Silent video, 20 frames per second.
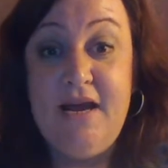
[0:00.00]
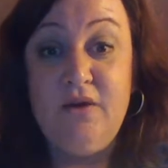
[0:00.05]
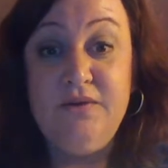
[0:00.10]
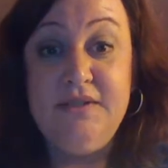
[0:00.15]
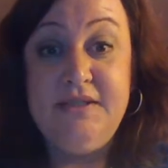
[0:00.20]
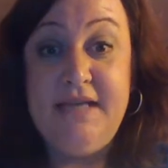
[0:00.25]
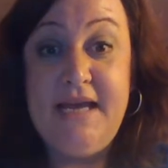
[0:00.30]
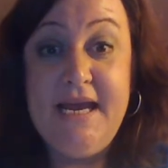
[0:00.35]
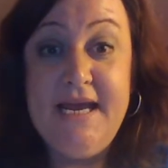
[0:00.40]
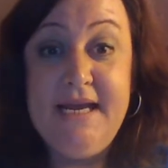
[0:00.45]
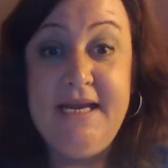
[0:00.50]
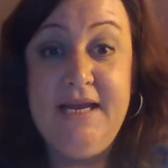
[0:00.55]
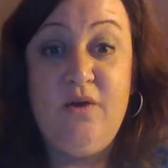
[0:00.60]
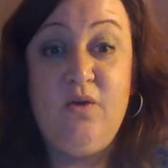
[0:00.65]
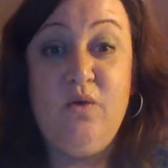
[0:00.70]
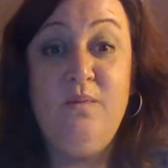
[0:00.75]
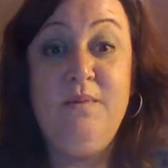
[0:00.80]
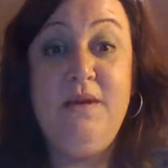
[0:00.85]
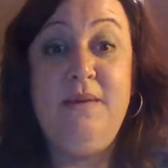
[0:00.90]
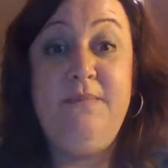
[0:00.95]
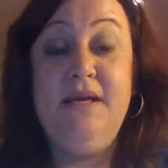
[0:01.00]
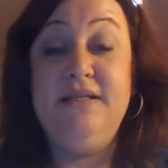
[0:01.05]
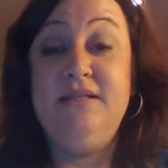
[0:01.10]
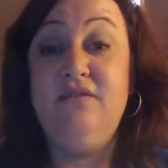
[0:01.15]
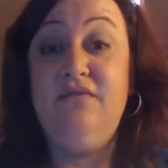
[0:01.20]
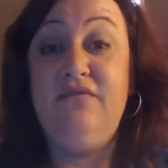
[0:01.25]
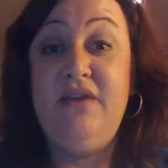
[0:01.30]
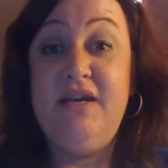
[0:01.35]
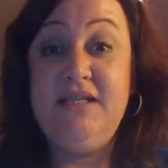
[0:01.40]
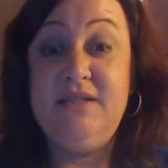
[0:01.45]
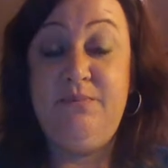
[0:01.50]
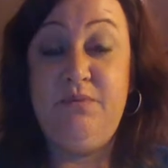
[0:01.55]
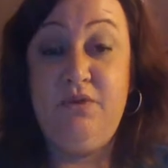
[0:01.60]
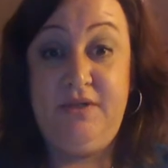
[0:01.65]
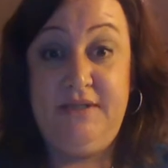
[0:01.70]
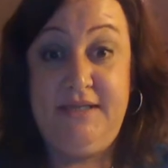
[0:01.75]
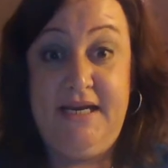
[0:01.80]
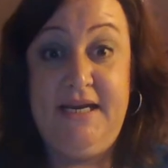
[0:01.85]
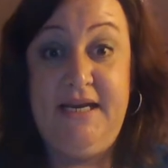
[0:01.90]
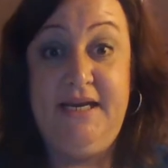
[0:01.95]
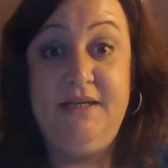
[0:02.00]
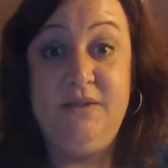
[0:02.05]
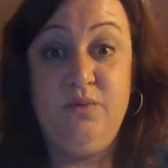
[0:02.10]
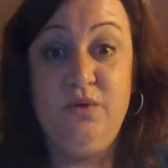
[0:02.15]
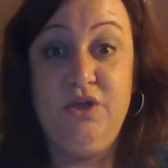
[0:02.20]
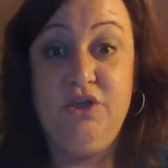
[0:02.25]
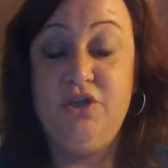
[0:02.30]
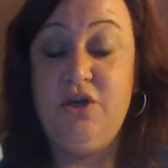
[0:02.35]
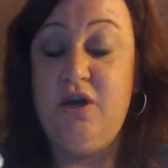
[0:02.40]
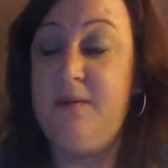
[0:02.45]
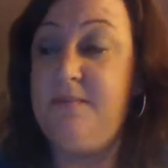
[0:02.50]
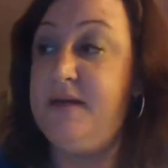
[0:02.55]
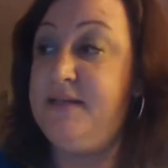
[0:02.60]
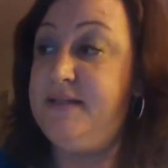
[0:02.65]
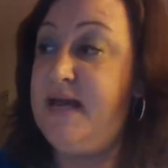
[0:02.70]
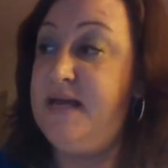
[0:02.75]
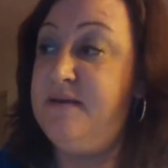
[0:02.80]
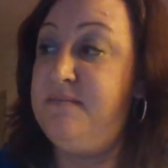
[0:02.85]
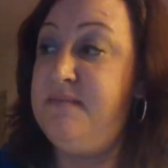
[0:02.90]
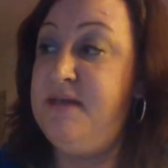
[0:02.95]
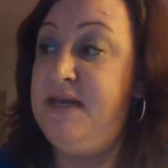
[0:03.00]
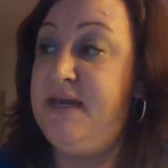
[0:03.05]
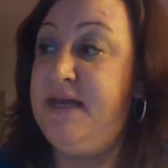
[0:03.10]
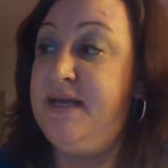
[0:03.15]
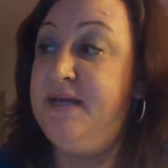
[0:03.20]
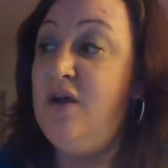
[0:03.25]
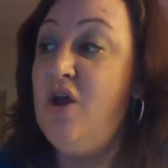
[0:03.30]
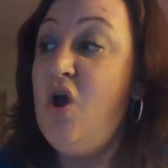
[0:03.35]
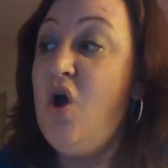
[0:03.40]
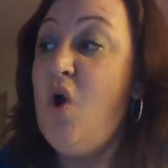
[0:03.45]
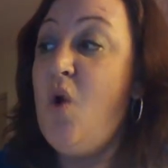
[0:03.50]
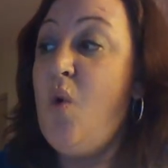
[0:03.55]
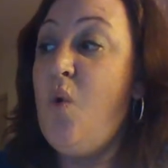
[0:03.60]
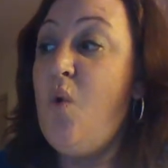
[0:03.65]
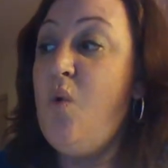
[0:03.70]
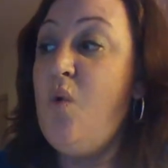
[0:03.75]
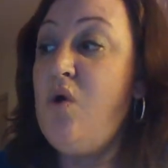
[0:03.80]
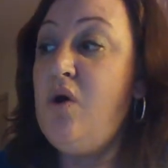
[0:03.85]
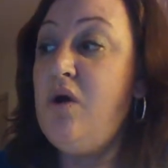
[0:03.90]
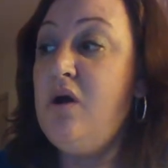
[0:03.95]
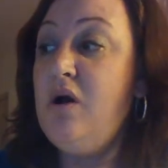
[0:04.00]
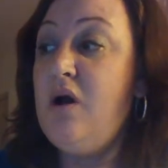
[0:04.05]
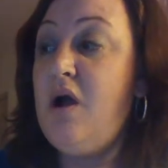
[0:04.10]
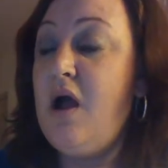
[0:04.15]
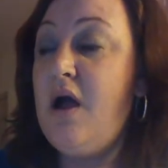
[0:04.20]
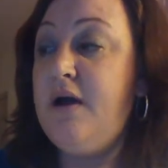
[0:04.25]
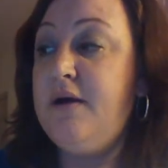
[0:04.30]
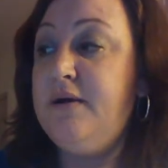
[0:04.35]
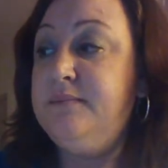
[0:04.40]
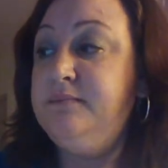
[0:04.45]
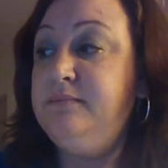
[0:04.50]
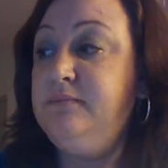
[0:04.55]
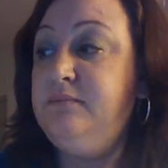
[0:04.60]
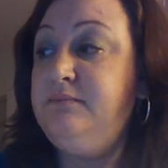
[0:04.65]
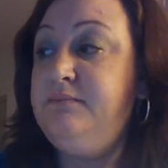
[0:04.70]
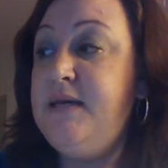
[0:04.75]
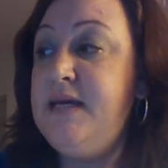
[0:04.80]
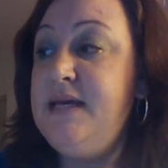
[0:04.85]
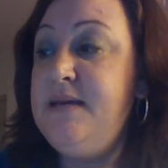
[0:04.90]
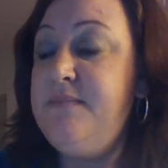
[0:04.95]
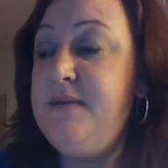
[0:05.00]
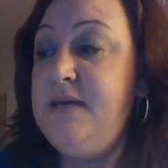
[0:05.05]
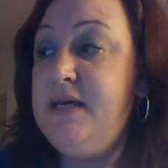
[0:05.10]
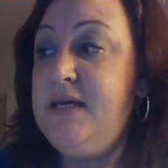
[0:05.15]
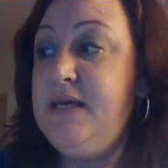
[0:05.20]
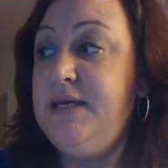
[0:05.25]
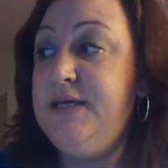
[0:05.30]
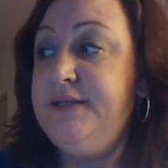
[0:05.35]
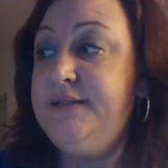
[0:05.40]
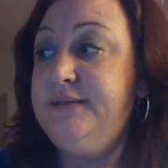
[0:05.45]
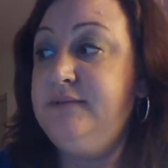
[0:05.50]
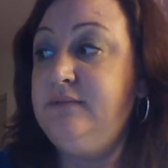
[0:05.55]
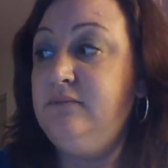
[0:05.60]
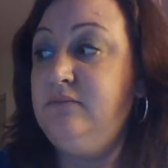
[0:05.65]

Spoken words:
dating, or maybe it's a Facebook dating, because we're going to talk about that in a minute, or maybe